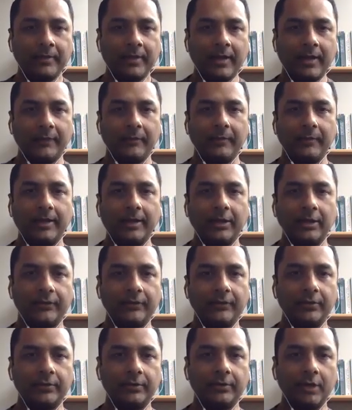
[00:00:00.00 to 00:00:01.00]
as many of
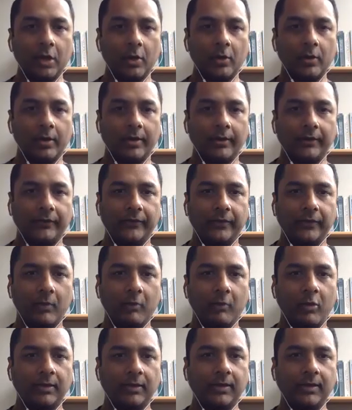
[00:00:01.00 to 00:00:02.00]
you know, his
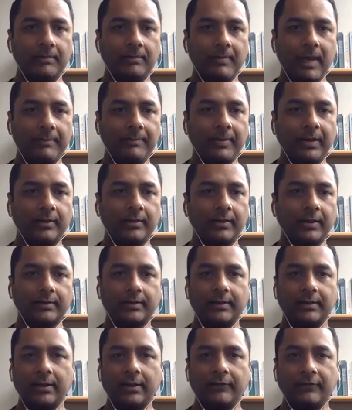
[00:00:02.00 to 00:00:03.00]
Wardley mapping
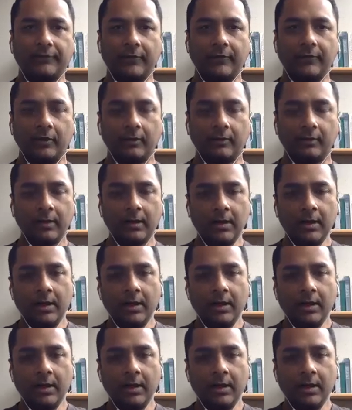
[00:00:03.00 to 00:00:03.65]
technique for